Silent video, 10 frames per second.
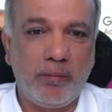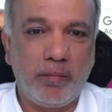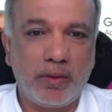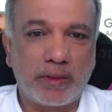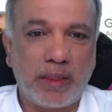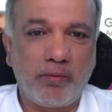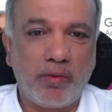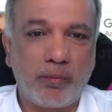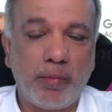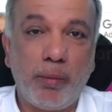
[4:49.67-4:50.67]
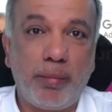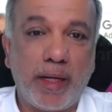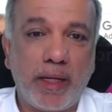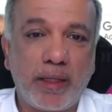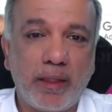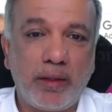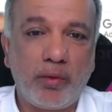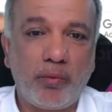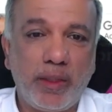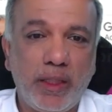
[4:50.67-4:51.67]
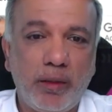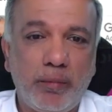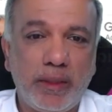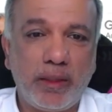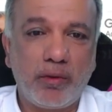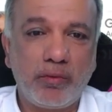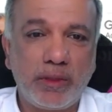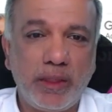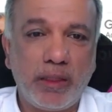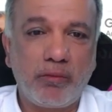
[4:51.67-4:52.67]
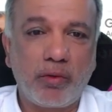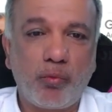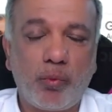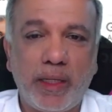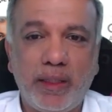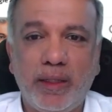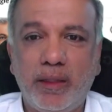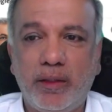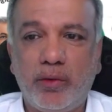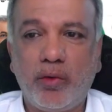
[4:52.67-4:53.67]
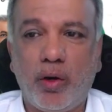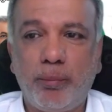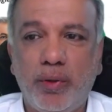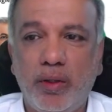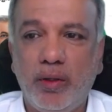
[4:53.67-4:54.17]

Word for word: because I've got my brand color over here, but then obviously I've got white at the top,